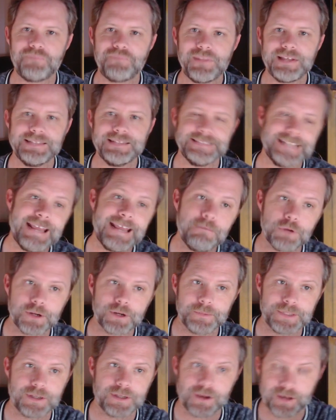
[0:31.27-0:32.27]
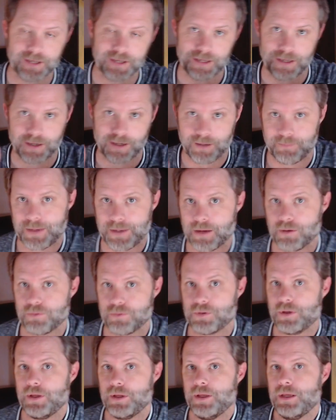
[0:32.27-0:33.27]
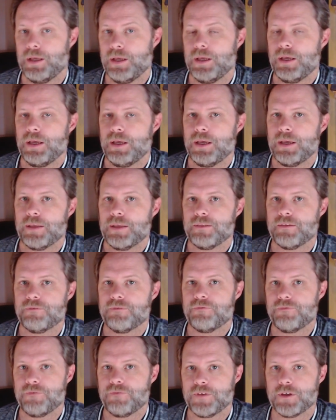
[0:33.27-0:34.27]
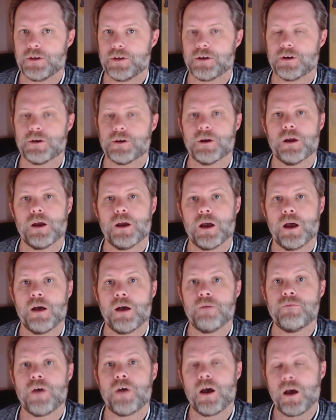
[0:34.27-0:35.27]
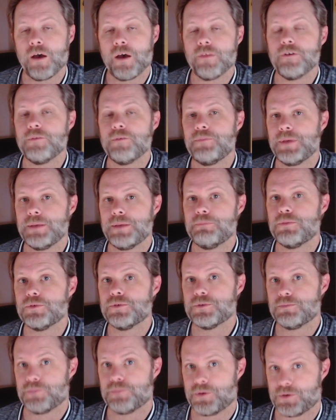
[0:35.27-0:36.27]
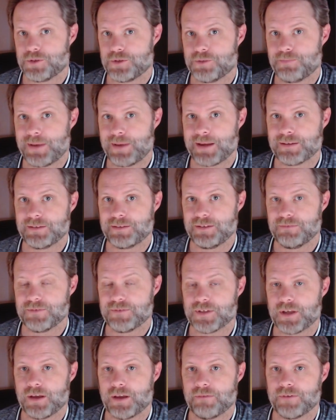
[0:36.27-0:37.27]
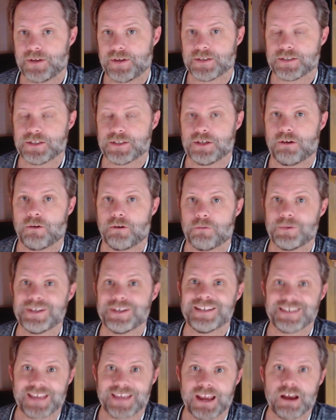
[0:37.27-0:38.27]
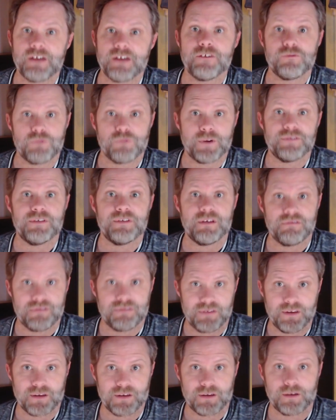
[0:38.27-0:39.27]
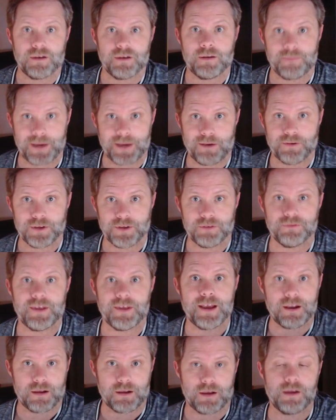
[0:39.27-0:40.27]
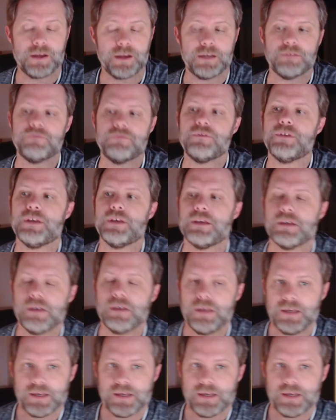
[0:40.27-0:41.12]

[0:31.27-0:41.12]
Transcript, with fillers: Today we're going to be talking about the fear of other people's perspectives of us. You know, are we scared of what they think about you? That kind of thing.